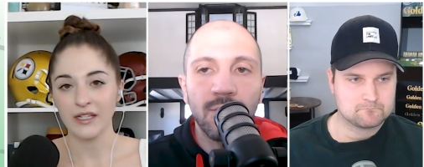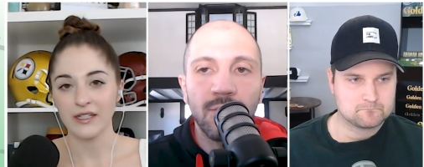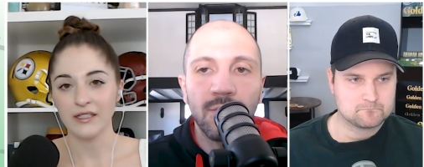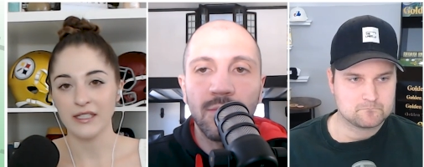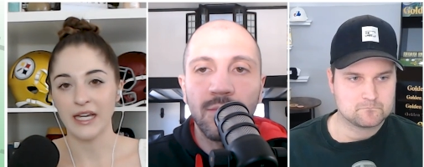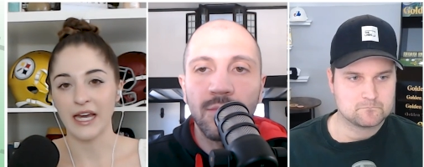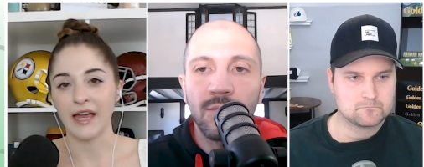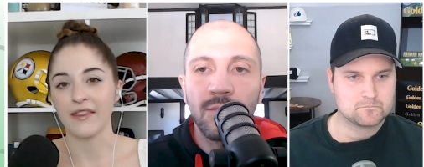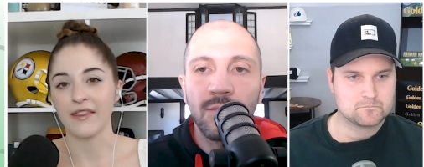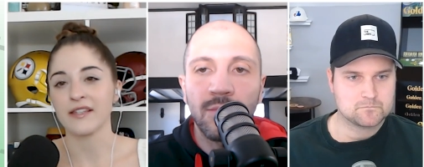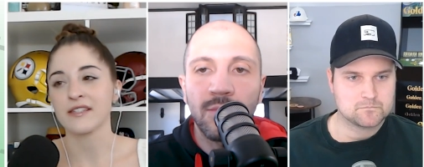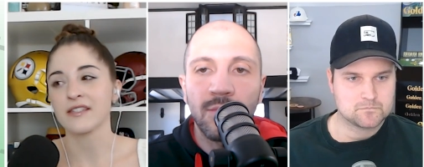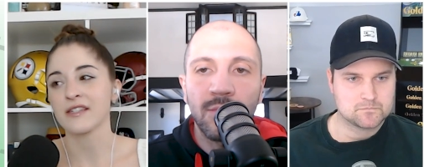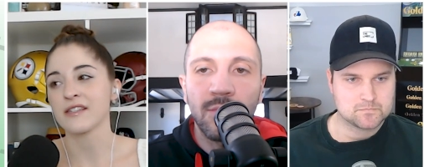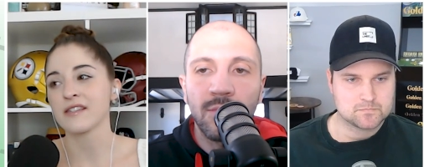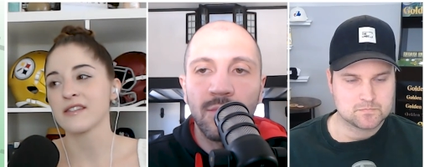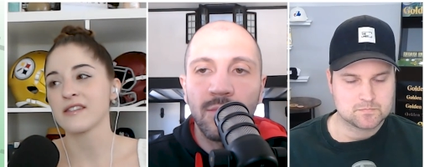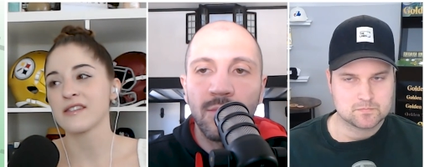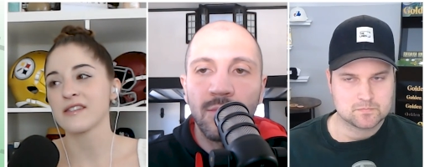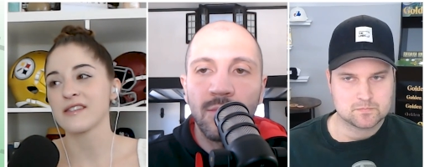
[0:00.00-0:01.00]
Speaker 1: Yeah, this
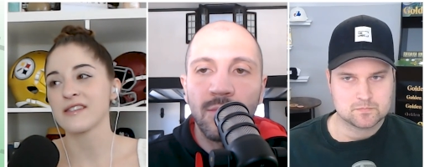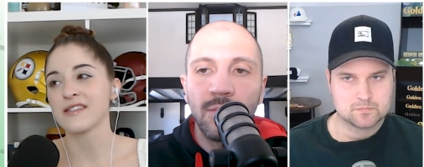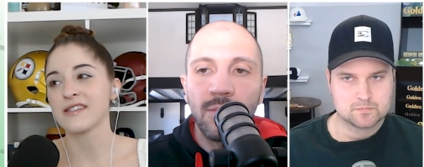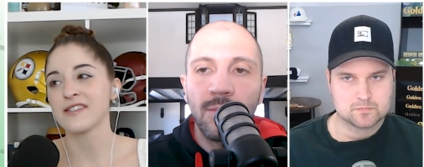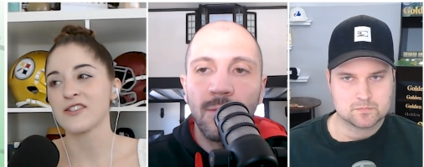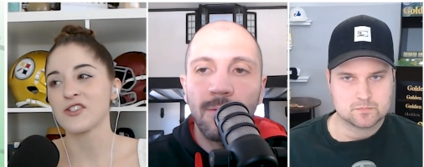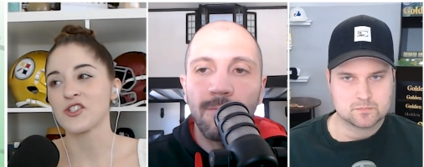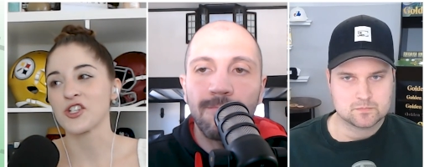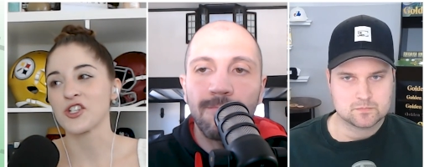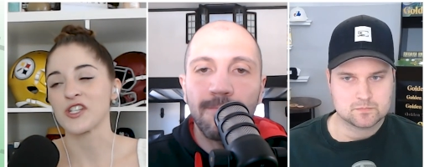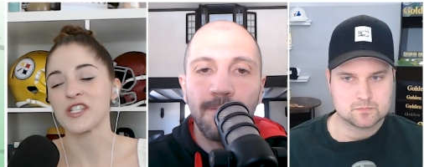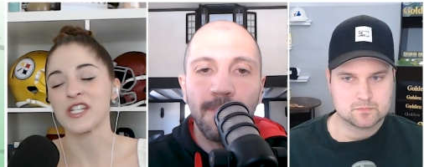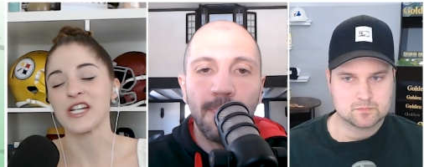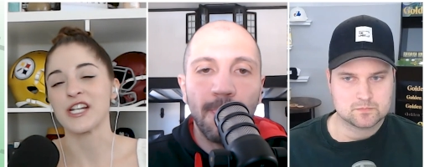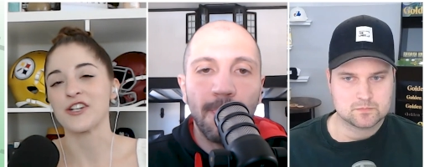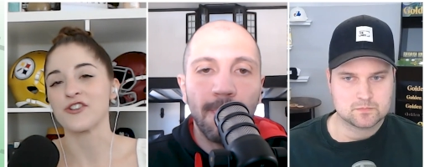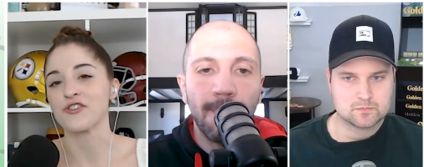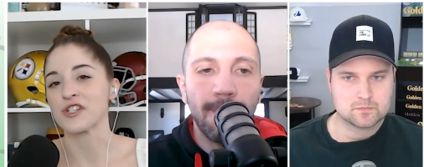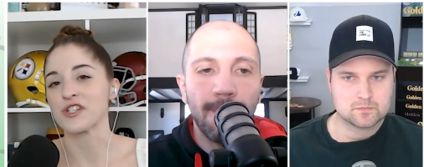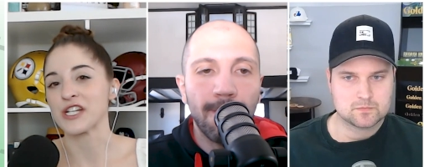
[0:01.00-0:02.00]
is just an
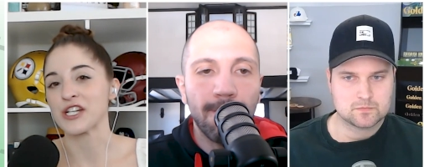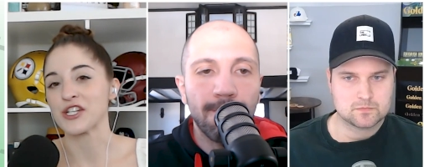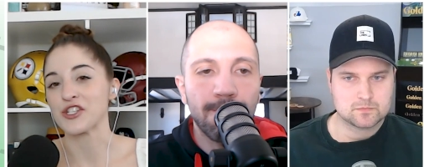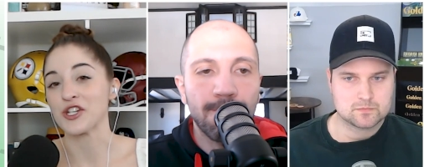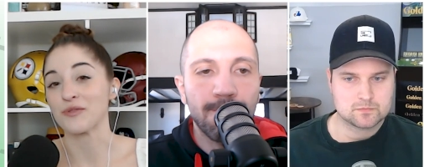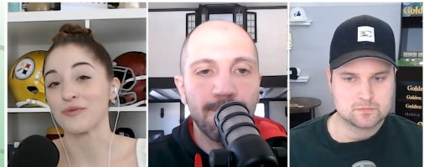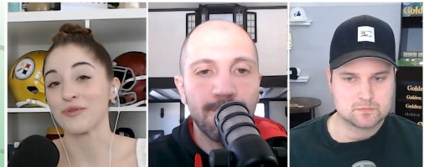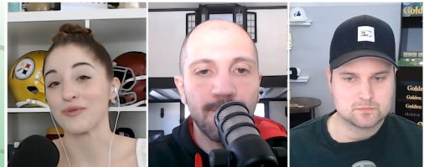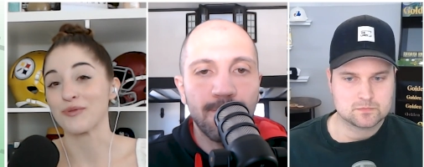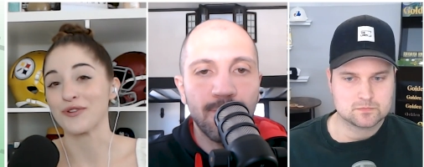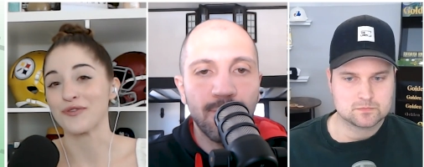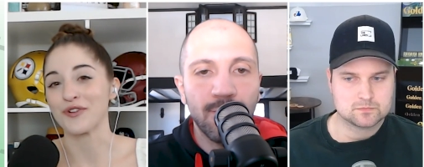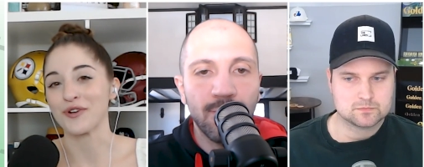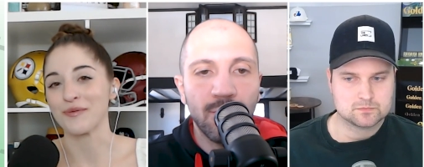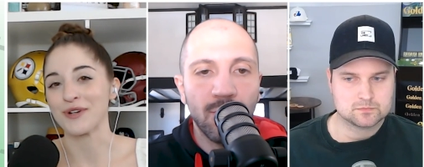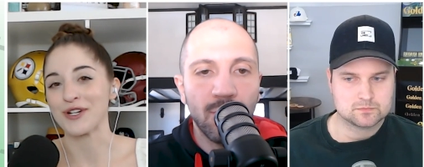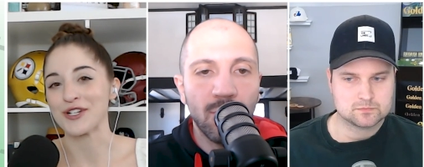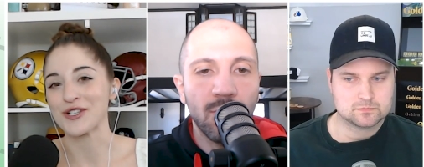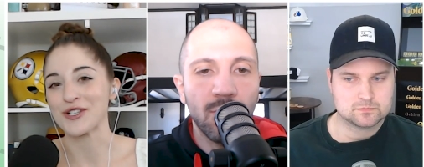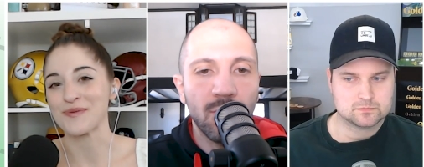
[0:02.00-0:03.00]
interesting Super Bowl for
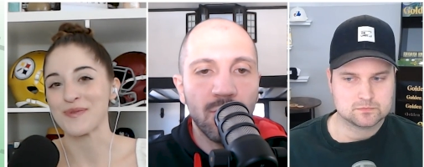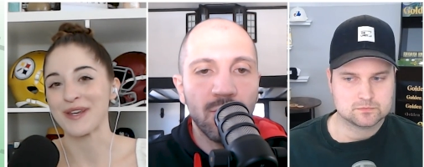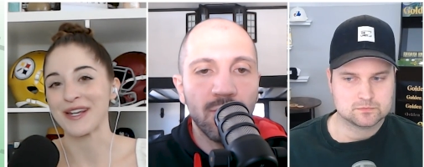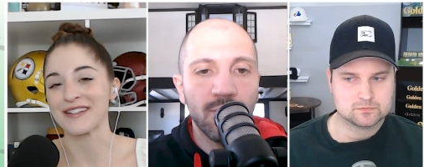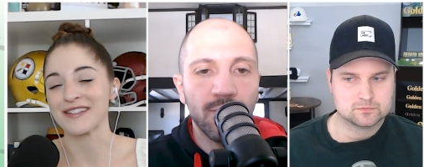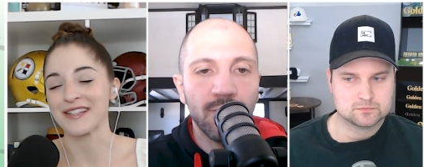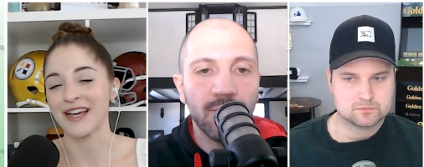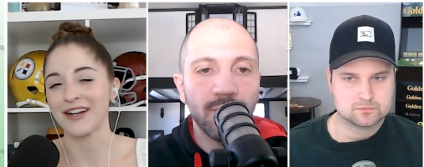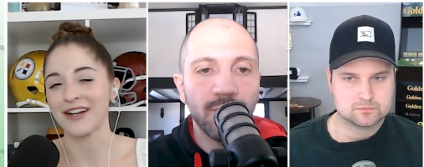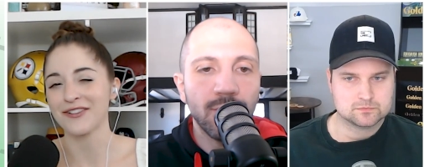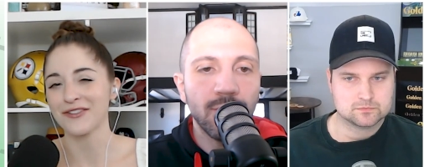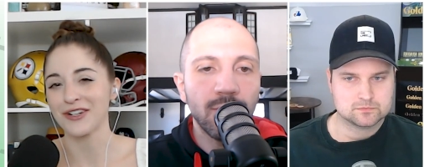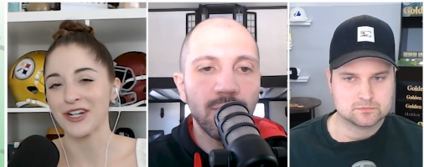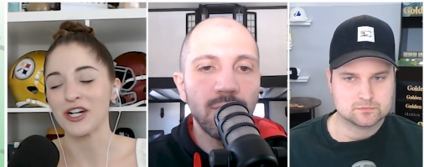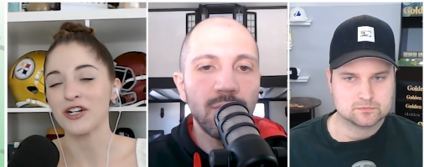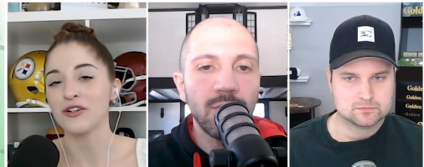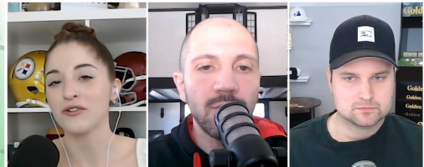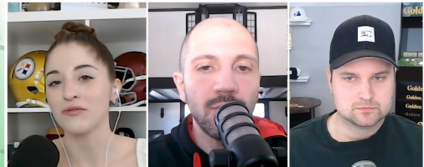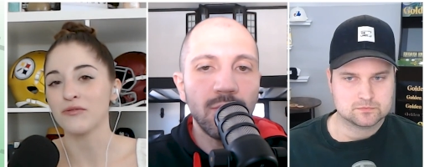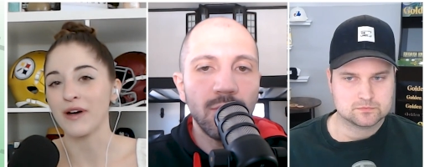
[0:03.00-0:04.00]
me, just because I don't
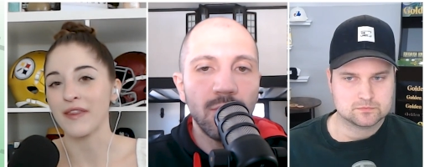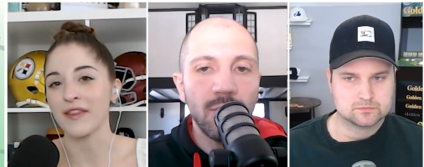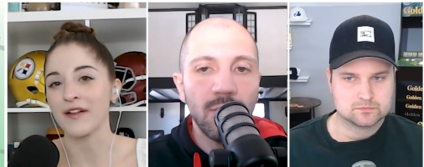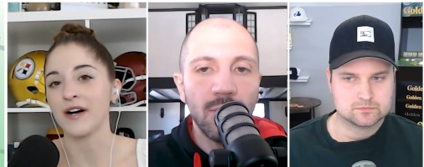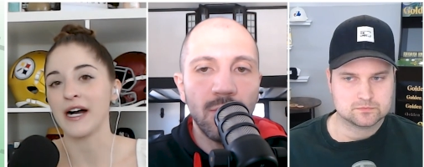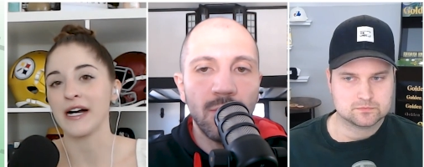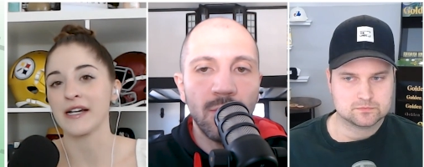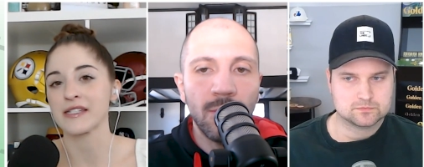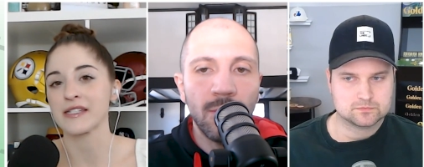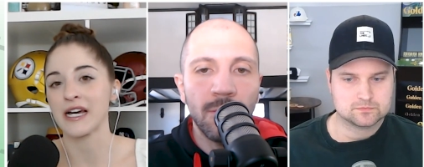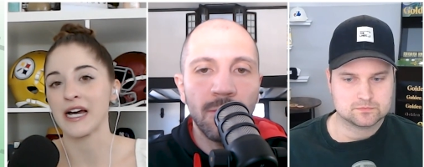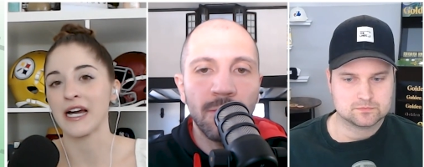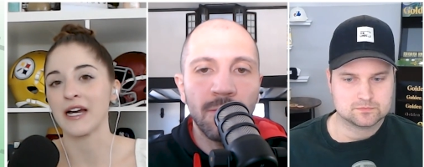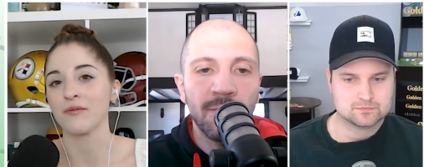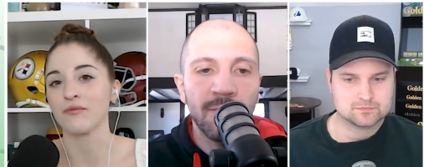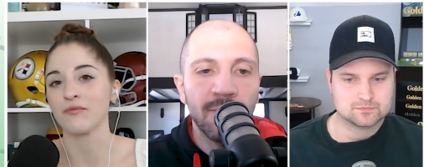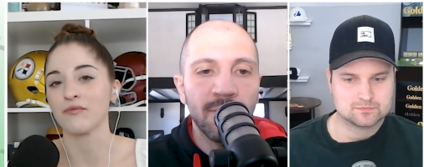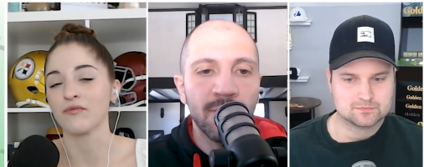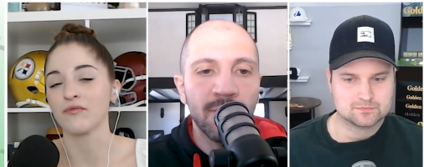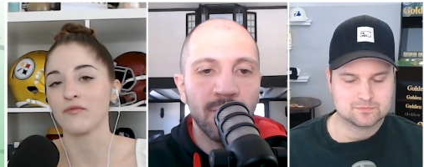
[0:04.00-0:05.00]
know when the last
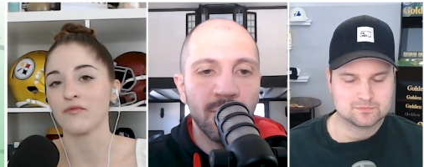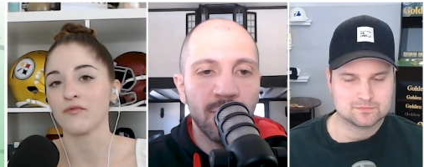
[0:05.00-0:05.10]
time